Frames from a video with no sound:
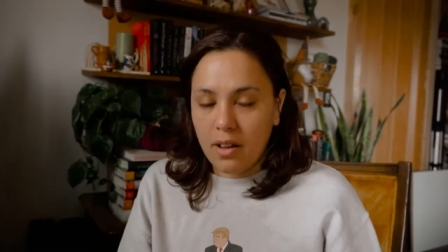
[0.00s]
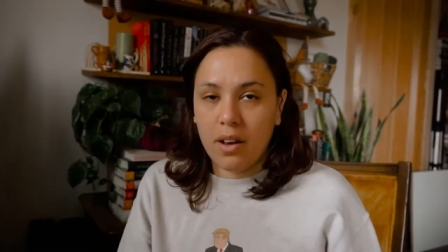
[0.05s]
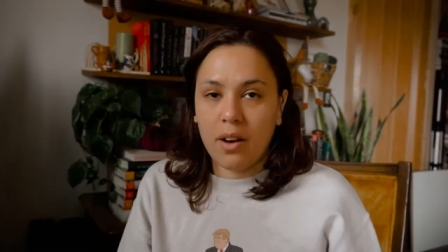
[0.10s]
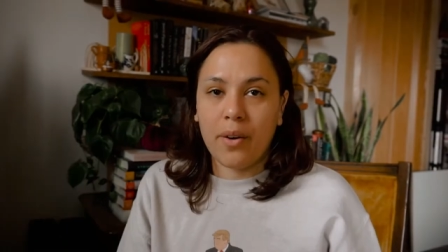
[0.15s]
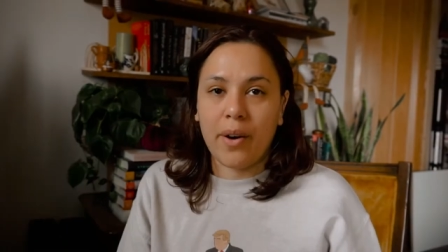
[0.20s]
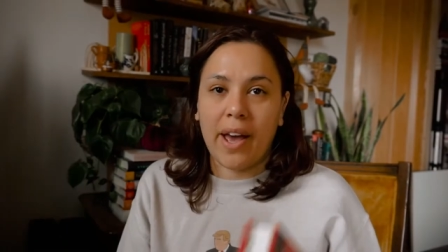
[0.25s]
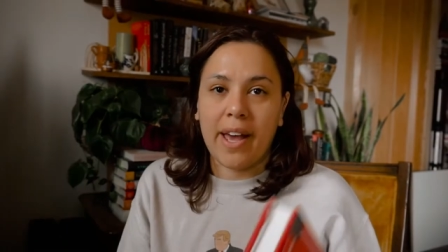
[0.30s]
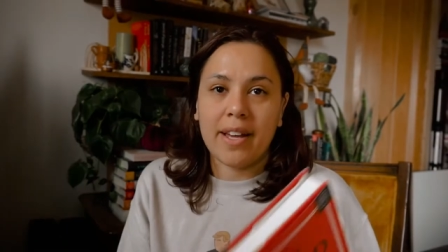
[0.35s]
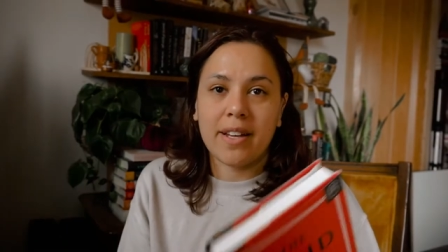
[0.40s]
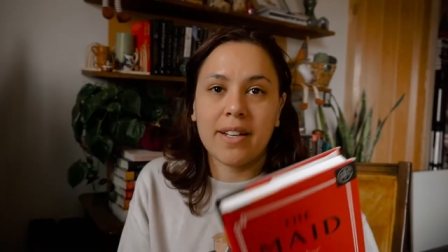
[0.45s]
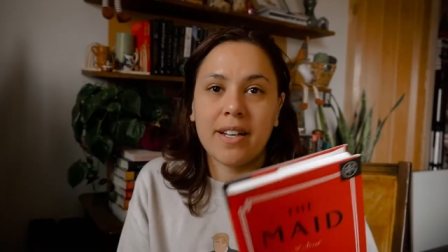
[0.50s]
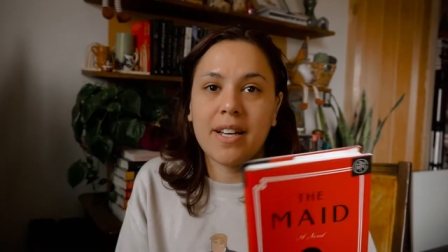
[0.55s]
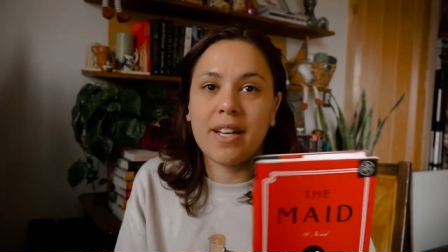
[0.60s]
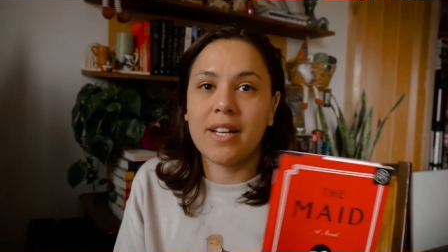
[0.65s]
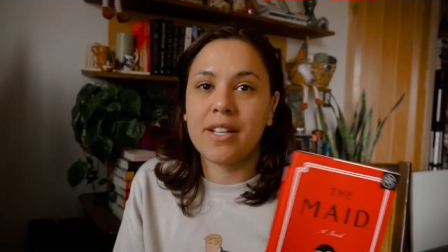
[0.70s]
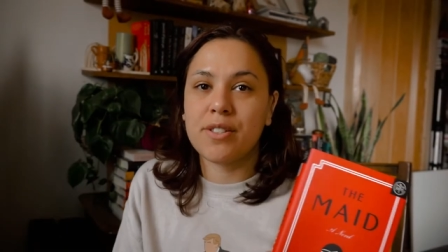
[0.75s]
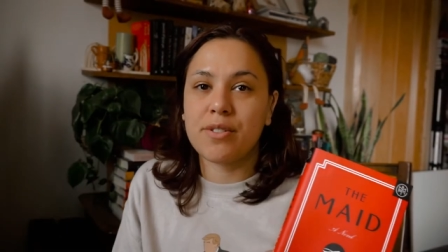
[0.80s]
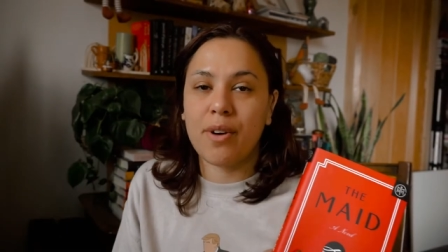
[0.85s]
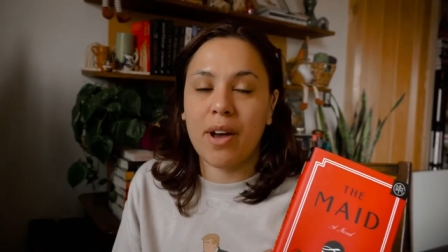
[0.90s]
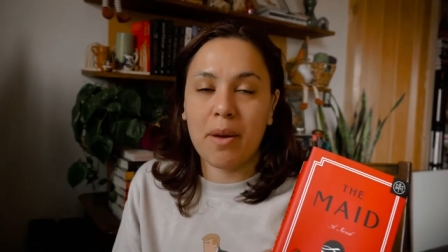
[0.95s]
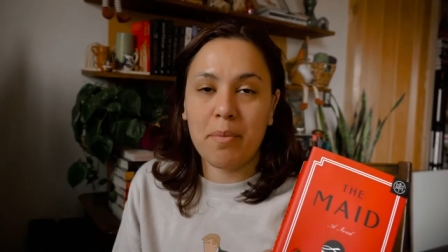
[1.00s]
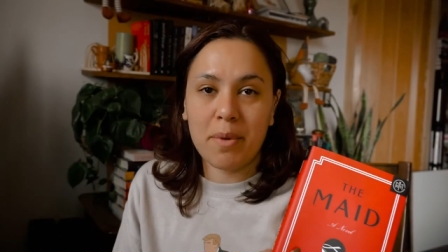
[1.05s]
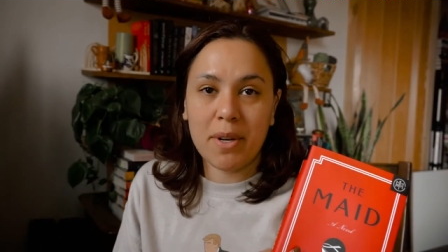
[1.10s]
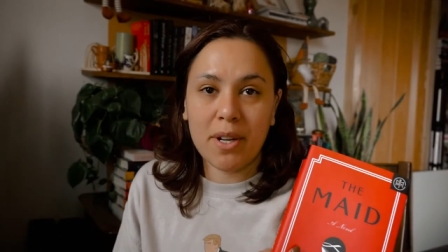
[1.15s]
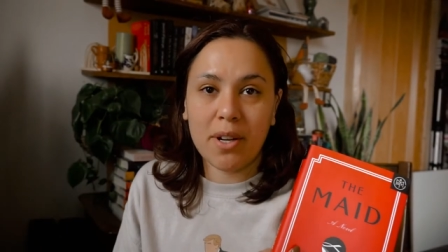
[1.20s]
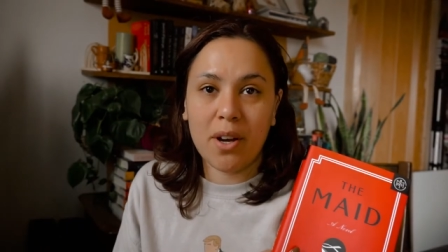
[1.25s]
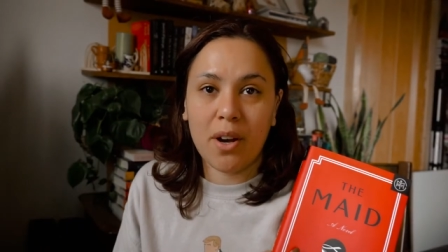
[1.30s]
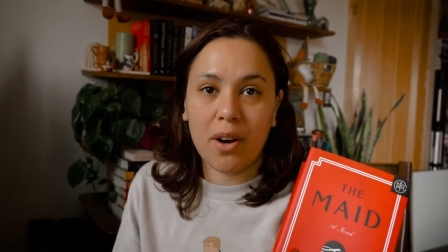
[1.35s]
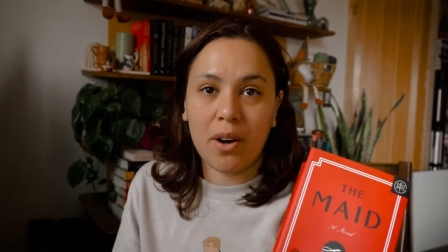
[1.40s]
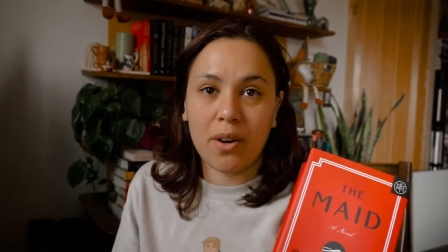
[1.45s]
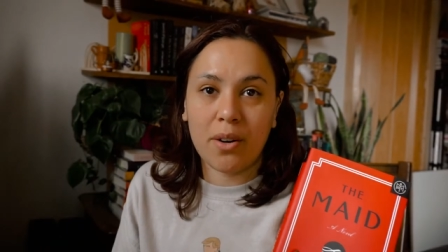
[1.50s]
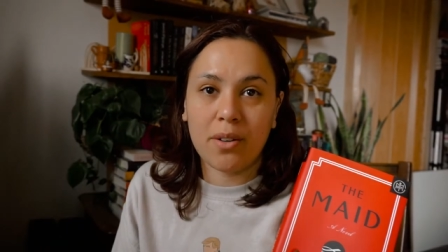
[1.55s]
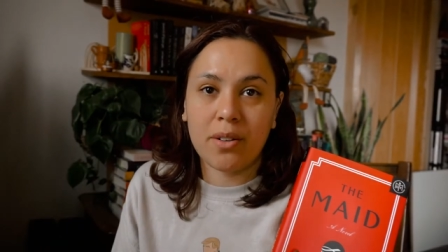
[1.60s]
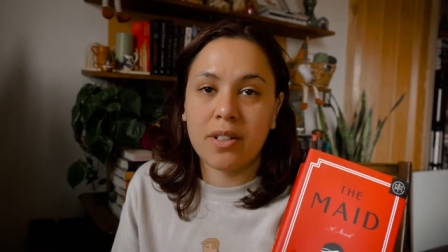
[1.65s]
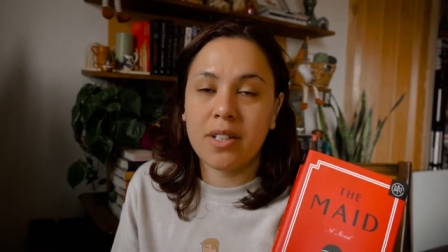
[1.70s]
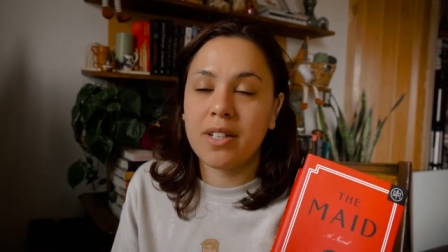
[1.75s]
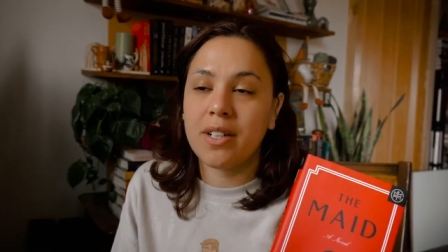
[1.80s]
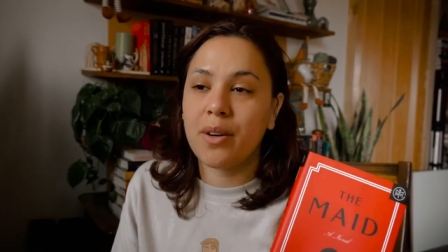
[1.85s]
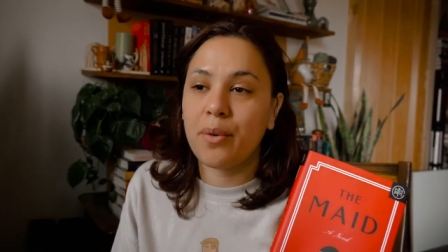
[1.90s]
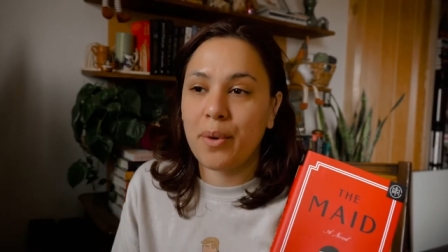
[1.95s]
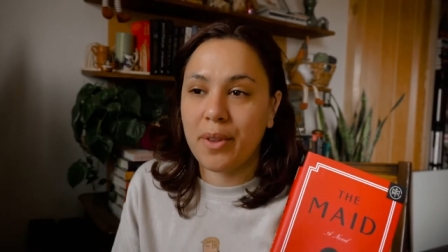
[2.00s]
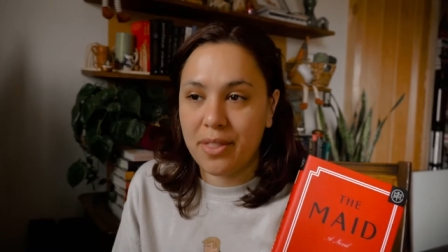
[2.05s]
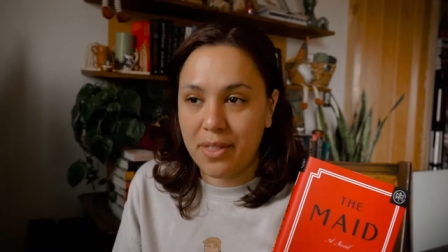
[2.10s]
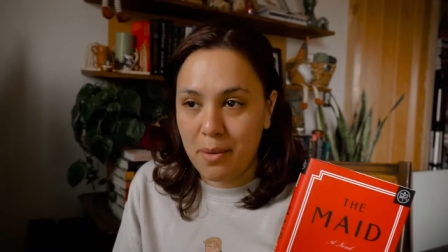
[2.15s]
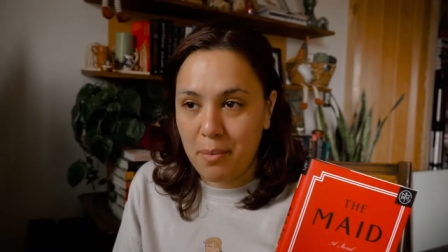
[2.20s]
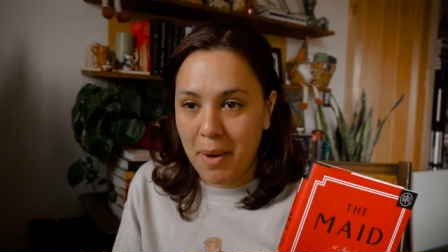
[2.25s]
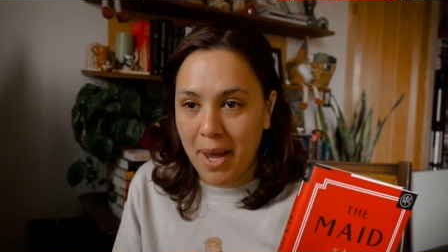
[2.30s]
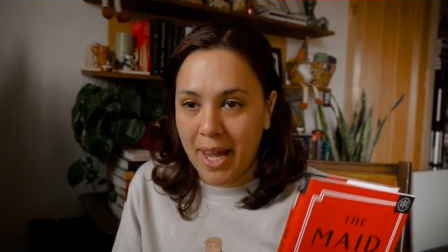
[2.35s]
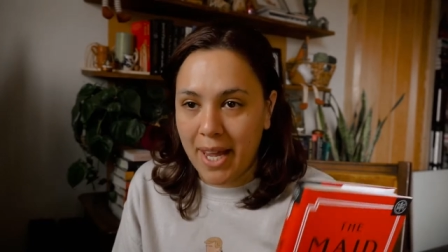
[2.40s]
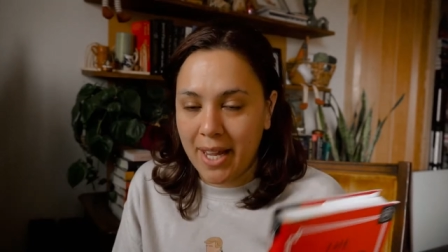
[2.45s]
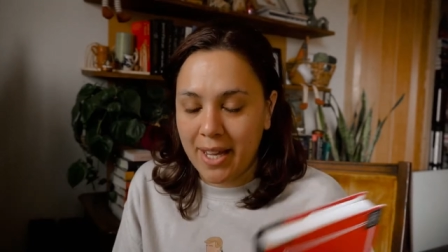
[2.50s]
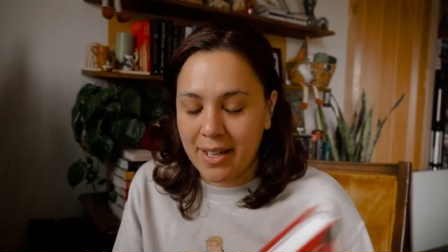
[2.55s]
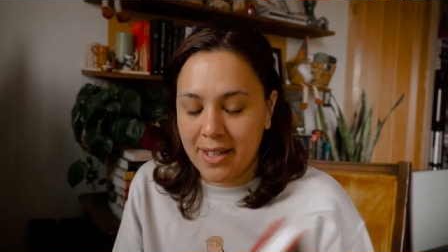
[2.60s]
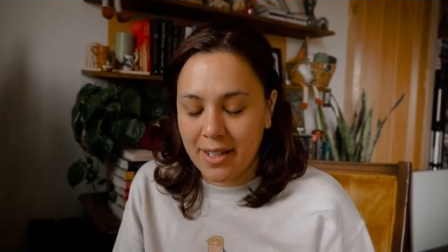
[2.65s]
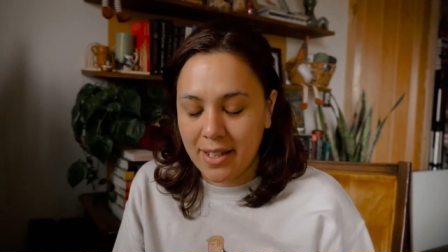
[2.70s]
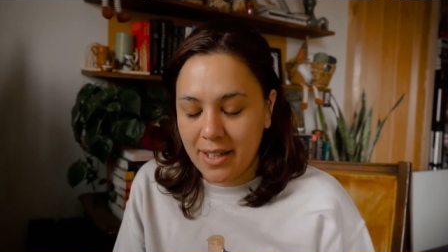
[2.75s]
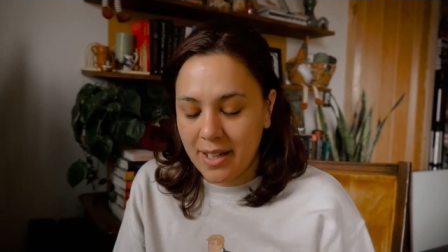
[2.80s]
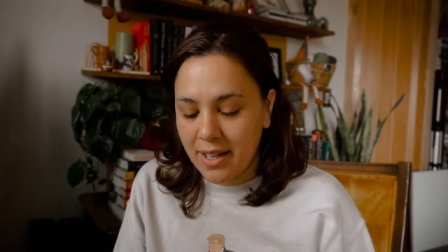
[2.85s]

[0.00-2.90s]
Okay, so I'm going to go with The Maid.